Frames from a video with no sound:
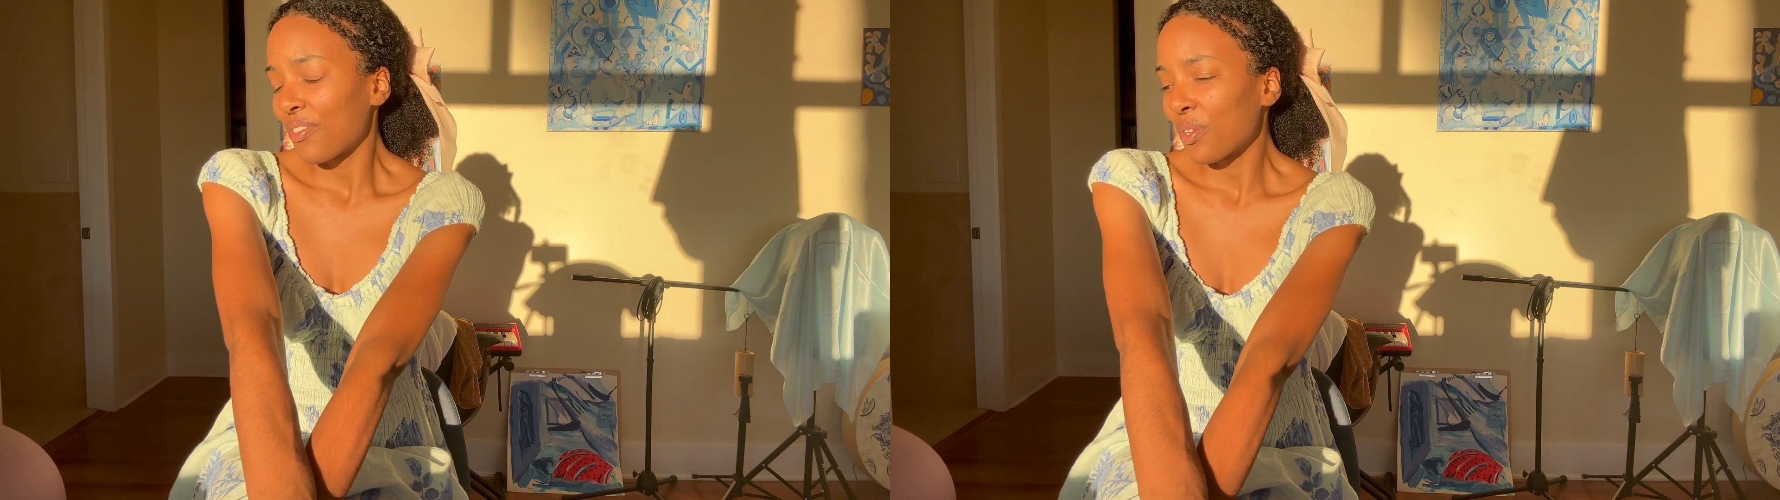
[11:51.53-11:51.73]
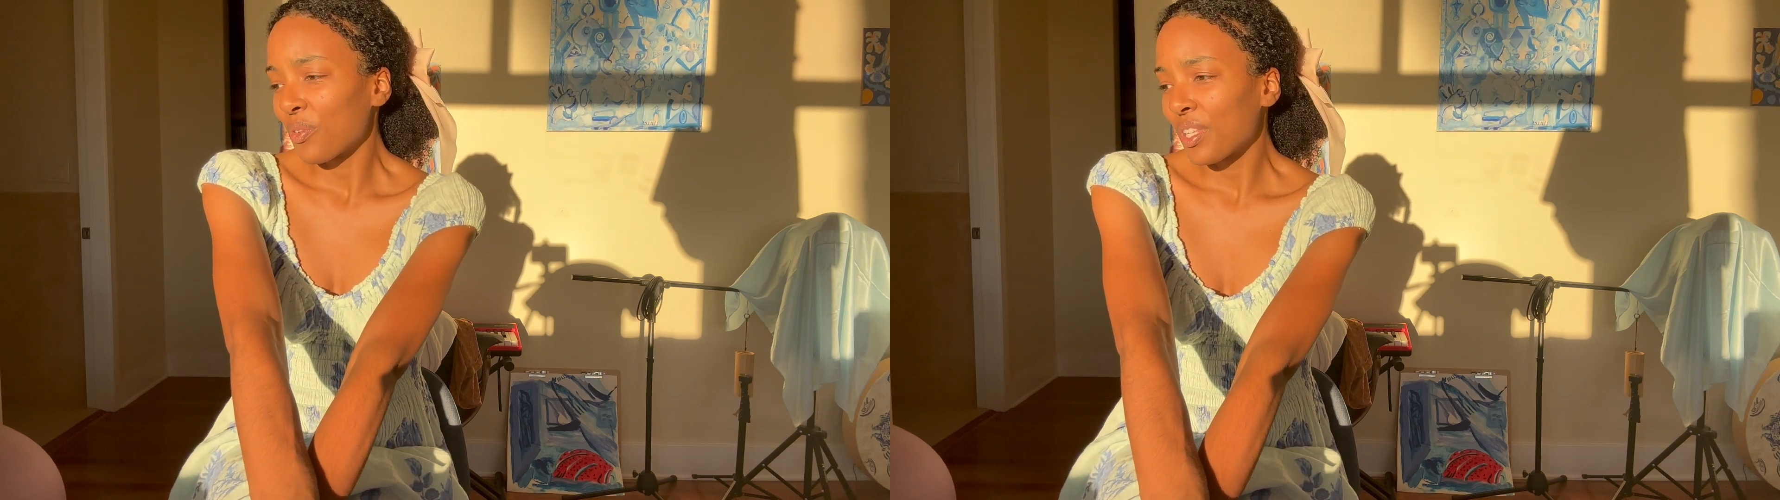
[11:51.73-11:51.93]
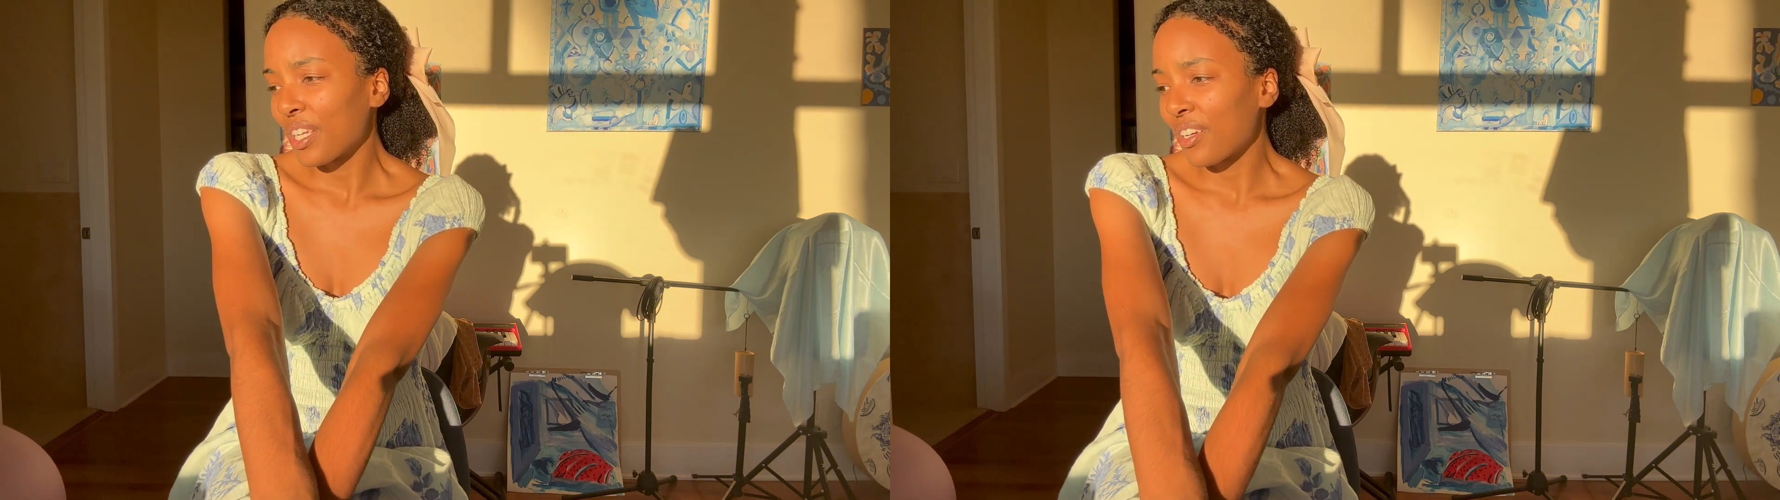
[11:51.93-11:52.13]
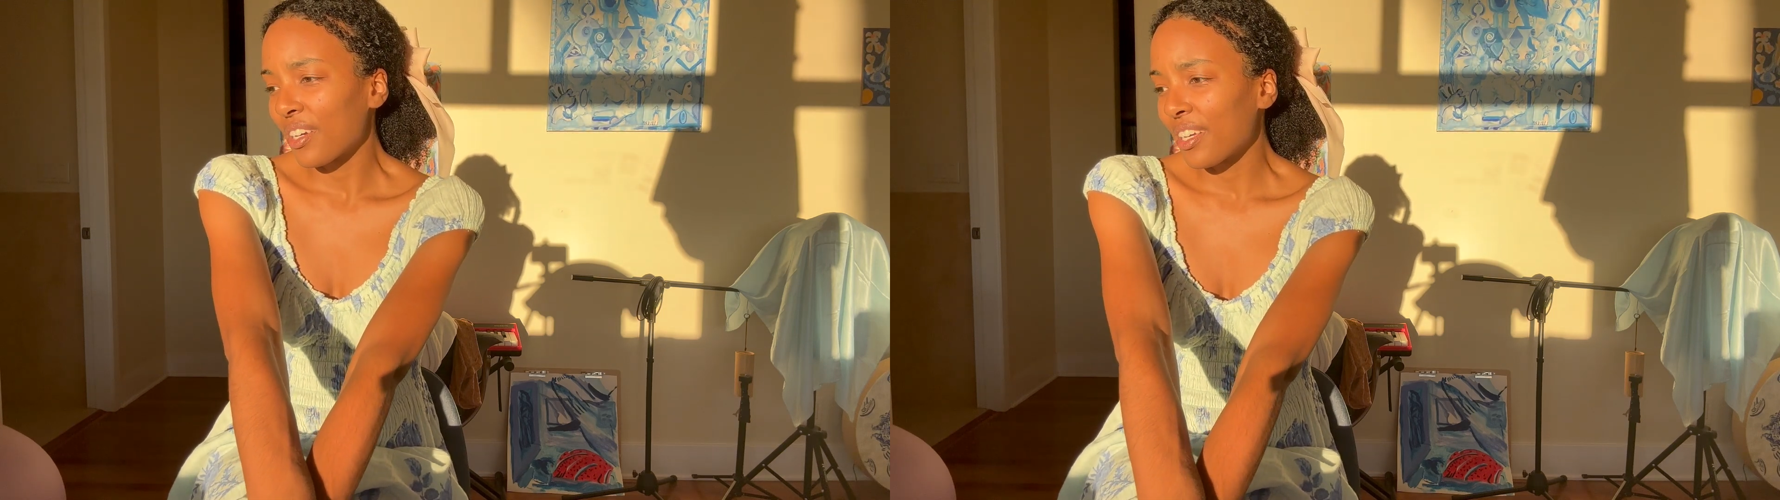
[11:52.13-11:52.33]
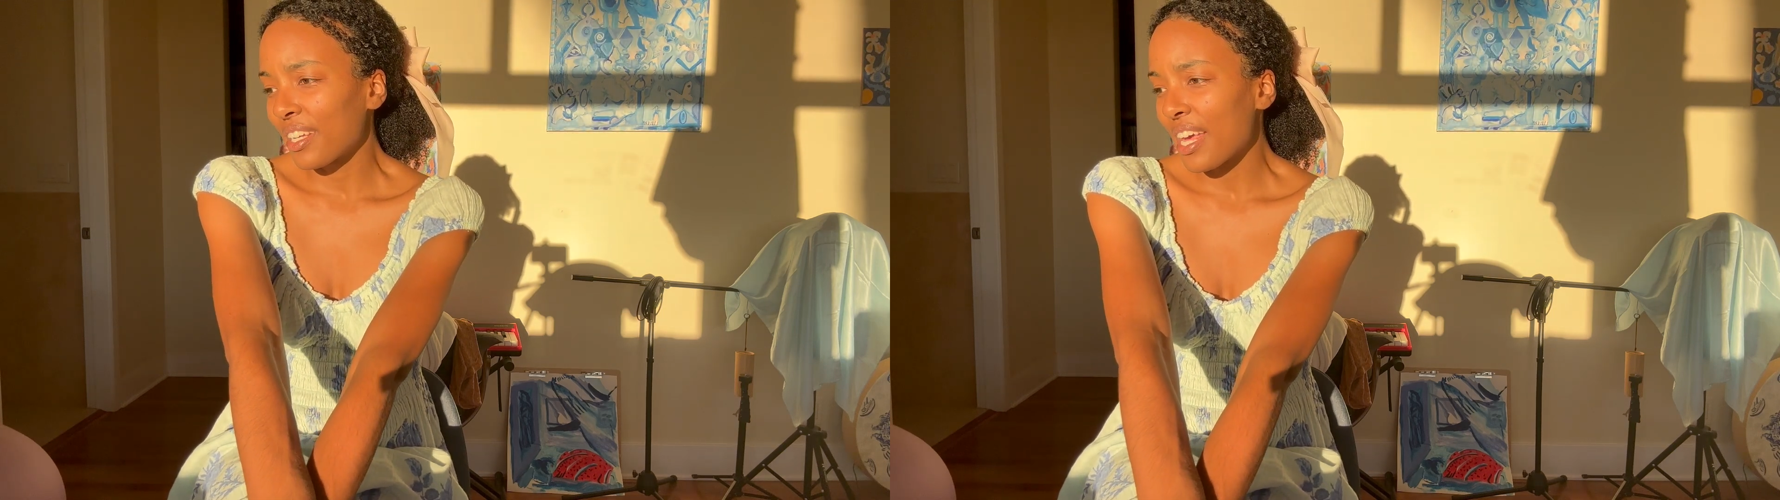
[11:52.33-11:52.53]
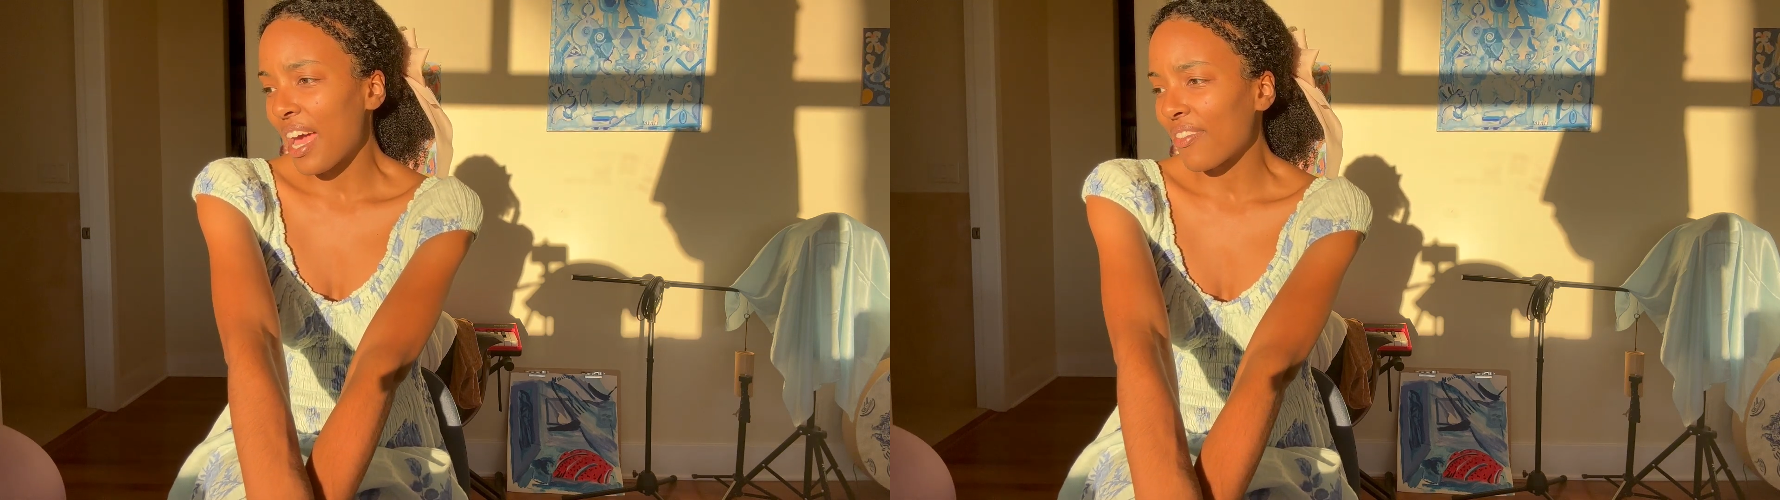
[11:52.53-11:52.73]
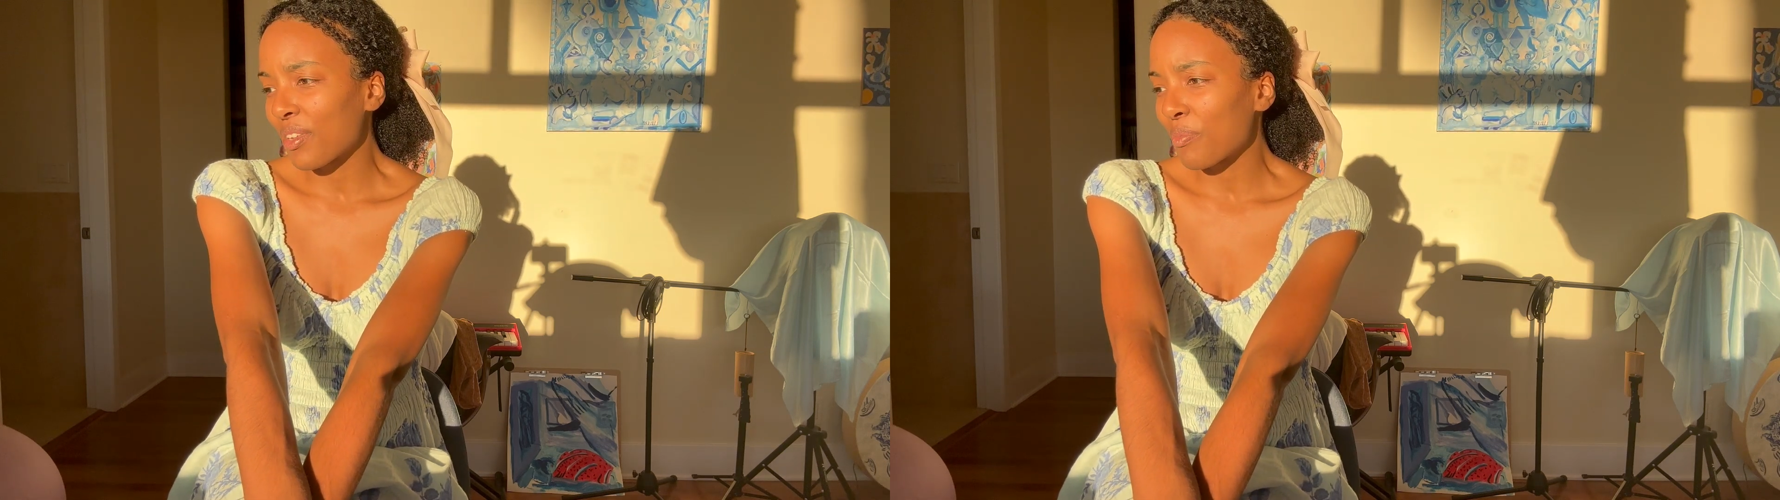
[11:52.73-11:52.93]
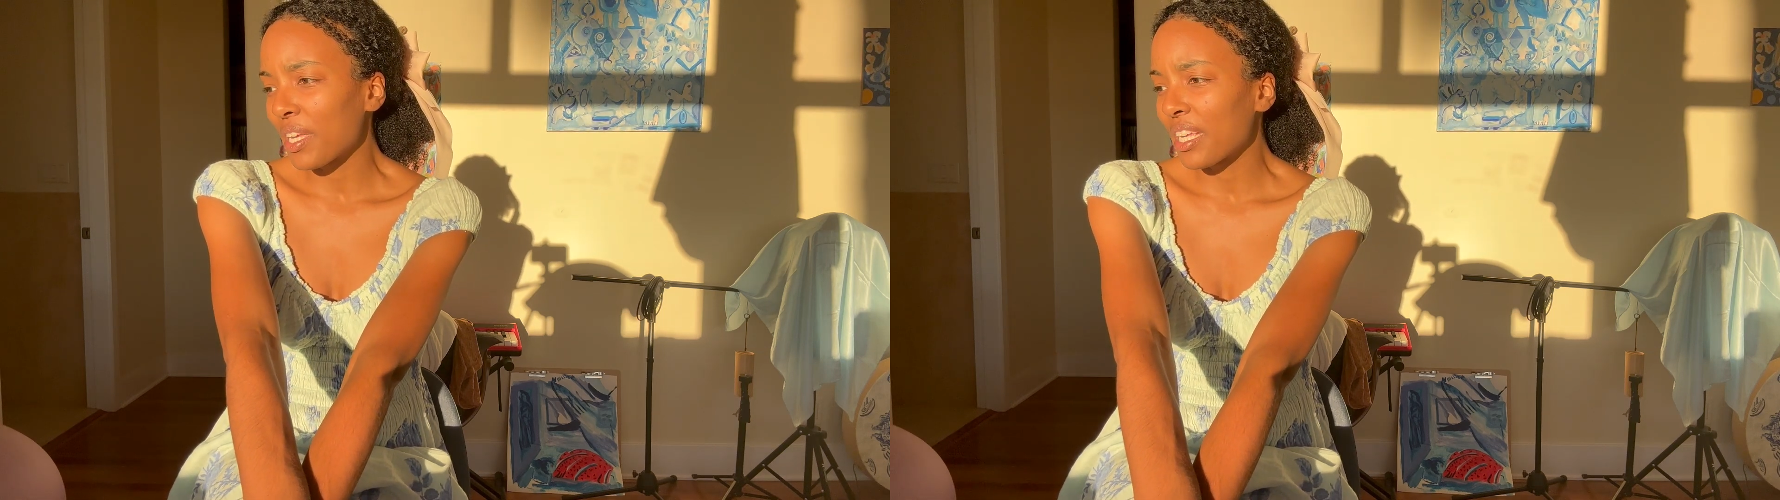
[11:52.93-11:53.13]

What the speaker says: feel really good having been